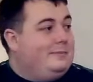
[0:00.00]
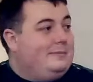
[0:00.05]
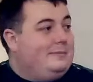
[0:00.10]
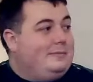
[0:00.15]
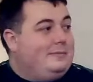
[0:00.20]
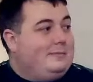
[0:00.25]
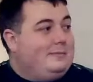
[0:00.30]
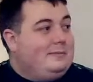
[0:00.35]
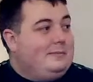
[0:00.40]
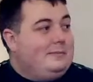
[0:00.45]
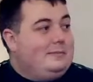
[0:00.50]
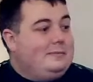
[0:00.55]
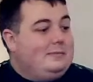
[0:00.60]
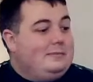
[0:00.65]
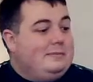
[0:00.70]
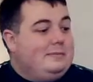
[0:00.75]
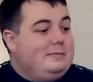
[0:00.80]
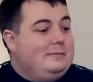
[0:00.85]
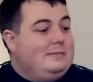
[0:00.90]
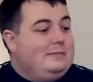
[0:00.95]

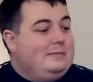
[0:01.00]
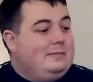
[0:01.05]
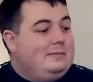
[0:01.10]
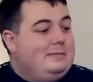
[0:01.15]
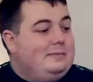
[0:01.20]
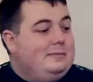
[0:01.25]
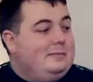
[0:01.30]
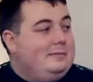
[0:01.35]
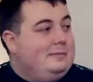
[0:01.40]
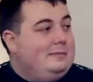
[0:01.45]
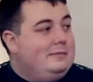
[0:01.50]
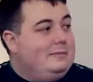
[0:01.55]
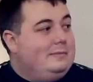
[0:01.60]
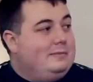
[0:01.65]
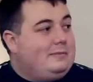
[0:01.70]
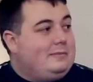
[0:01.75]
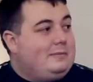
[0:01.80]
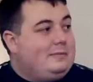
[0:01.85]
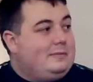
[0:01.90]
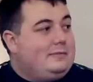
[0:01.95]

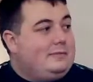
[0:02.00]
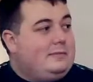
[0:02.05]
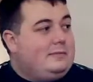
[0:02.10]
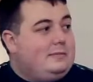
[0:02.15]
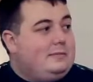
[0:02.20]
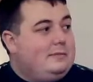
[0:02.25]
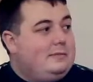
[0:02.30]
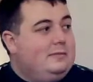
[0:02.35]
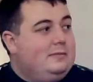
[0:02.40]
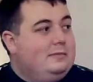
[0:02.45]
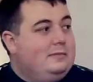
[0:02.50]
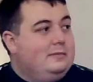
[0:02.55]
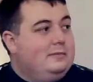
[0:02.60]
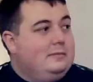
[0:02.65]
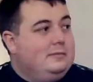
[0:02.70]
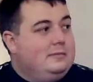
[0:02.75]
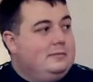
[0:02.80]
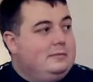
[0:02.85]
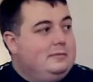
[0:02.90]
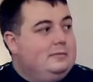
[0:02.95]

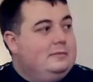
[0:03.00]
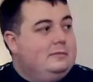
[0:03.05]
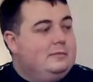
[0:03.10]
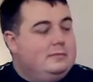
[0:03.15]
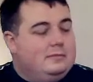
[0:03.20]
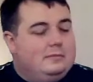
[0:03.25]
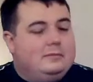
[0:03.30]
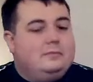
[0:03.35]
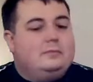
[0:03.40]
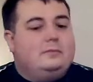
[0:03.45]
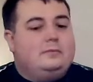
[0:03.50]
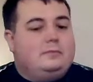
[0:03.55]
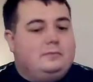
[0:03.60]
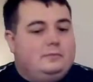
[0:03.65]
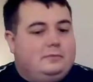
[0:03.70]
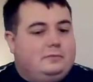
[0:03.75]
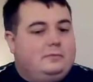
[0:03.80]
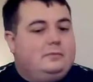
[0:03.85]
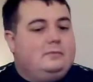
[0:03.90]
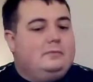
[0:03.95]

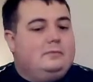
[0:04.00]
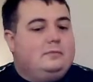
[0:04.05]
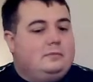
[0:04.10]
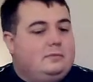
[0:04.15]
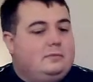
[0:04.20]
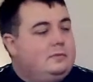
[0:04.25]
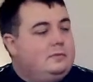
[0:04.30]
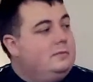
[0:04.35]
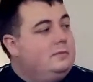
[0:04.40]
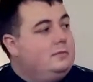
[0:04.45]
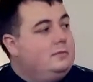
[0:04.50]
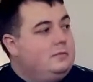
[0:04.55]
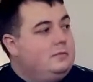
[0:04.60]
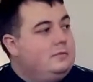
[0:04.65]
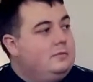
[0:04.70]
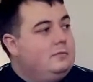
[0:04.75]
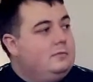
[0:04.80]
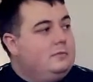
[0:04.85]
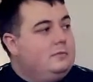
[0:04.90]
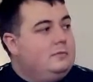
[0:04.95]

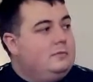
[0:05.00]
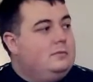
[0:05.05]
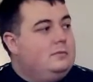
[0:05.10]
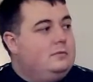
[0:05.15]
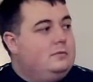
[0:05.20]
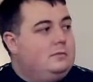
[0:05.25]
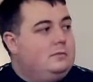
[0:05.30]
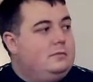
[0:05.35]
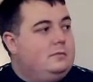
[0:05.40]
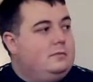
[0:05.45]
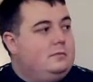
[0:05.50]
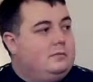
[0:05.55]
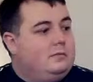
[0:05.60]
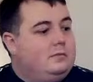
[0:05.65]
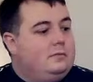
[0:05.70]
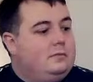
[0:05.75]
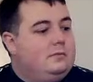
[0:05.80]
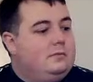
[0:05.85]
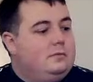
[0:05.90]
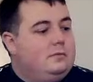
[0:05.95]

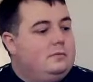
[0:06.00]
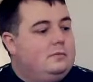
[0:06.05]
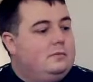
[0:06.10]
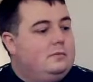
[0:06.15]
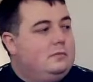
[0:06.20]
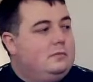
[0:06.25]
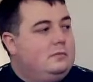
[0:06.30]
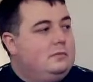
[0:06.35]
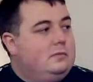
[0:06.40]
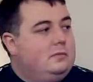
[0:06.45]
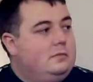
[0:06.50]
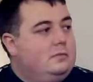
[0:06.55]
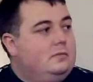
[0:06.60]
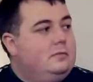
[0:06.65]
[no speech]